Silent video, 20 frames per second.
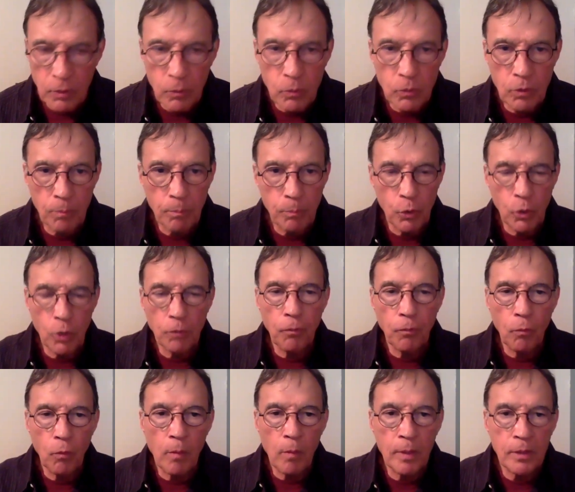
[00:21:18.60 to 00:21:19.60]
She was a
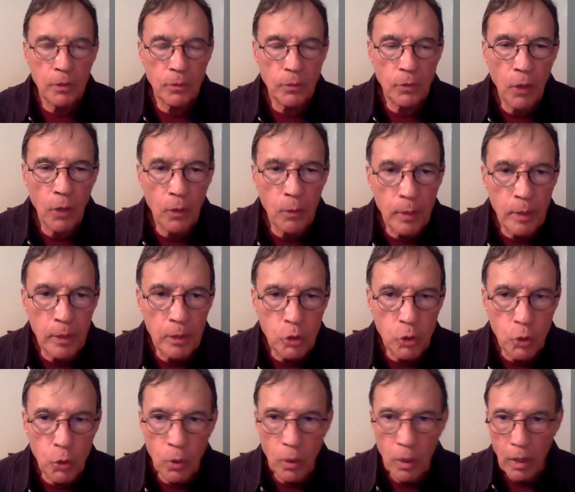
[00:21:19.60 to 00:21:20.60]
beautiful woman. She was
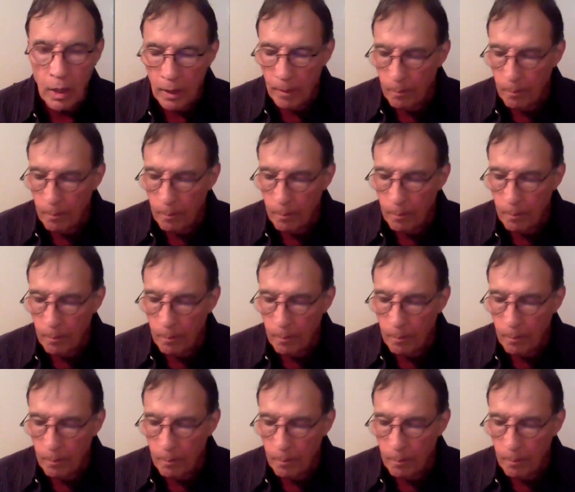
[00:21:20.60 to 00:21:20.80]
102.